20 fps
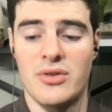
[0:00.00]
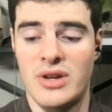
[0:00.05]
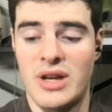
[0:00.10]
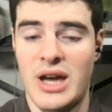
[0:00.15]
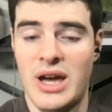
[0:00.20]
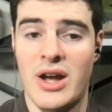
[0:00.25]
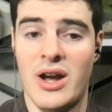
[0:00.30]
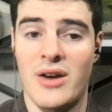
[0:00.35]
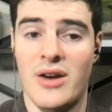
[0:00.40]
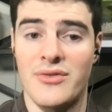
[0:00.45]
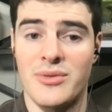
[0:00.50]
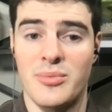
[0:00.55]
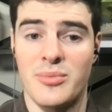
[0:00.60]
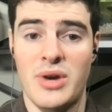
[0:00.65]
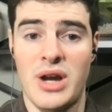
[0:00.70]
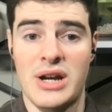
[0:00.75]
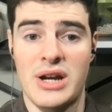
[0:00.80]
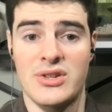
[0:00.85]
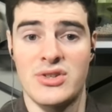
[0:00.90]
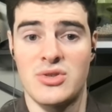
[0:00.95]
guy off the
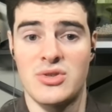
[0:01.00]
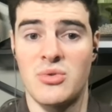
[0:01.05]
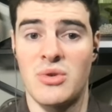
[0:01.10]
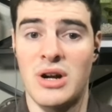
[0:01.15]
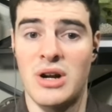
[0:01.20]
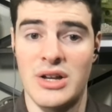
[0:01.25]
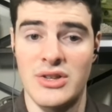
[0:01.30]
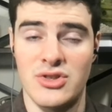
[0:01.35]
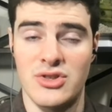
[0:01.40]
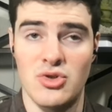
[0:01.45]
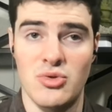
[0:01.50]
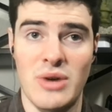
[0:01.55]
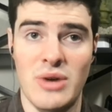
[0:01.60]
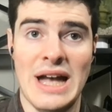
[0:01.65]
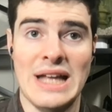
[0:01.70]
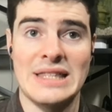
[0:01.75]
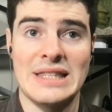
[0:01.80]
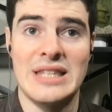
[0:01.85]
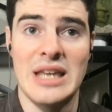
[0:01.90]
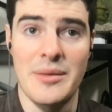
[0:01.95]
practice squad to
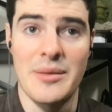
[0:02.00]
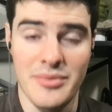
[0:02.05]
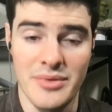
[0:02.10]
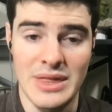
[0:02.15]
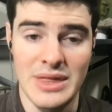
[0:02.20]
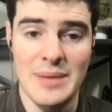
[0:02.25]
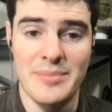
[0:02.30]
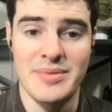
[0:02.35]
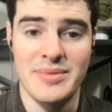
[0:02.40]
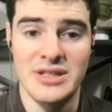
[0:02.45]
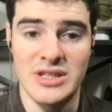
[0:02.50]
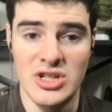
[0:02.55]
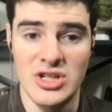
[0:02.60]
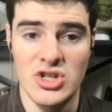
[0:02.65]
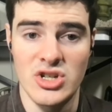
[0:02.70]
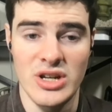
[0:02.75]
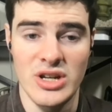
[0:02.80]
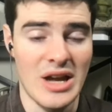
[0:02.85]
add depth to that position.